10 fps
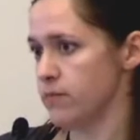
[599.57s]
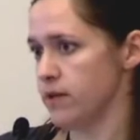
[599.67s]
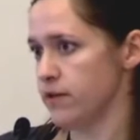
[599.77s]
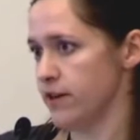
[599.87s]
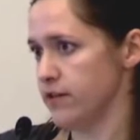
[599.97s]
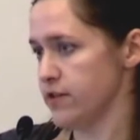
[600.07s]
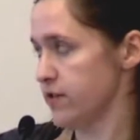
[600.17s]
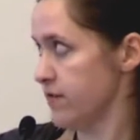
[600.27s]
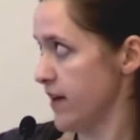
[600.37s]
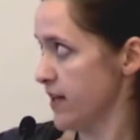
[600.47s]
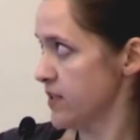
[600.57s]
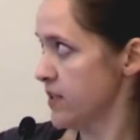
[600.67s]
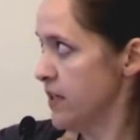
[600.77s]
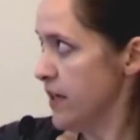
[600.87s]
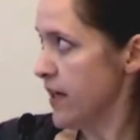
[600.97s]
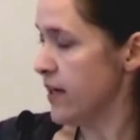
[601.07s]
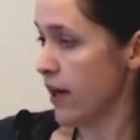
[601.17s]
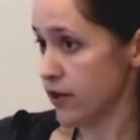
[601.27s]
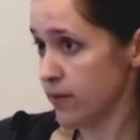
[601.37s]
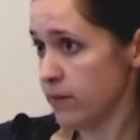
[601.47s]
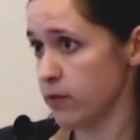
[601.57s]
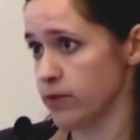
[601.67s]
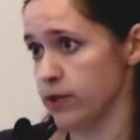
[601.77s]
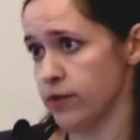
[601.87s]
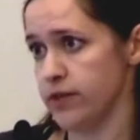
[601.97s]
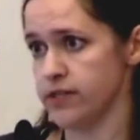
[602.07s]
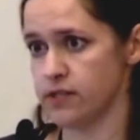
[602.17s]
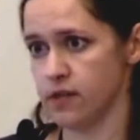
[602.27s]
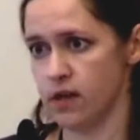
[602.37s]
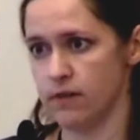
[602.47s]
to ameliorate this effect. And other people will notice